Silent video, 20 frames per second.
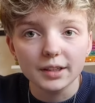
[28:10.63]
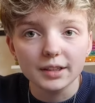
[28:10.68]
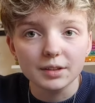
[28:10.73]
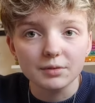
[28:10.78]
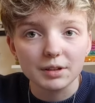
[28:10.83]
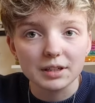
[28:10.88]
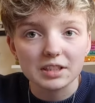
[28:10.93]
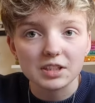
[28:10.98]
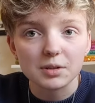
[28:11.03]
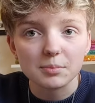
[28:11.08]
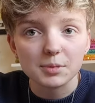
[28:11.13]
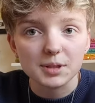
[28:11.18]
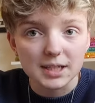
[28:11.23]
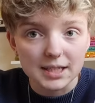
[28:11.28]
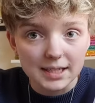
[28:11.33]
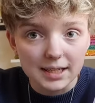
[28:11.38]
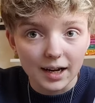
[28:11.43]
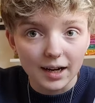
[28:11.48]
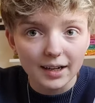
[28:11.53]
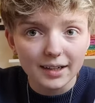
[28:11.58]
and it racked up to
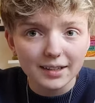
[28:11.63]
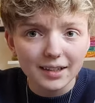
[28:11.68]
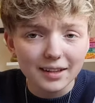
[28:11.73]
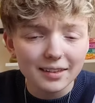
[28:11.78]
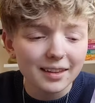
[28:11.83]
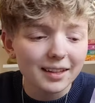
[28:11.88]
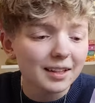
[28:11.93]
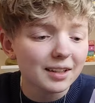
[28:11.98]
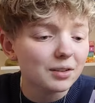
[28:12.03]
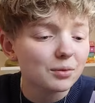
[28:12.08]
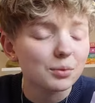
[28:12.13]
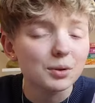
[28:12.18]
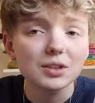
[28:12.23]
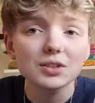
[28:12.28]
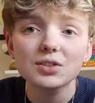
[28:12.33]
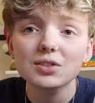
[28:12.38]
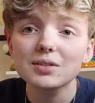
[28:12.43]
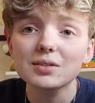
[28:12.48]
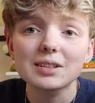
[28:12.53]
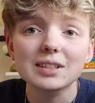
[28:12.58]
9, I think,
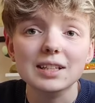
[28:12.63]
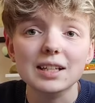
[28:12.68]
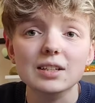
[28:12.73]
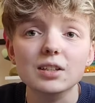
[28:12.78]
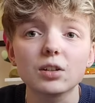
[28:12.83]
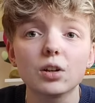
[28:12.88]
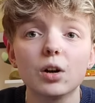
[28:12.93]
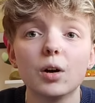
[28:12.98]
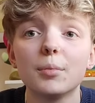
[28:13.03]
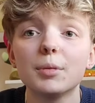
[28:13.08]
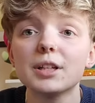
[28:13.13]
which says a lot.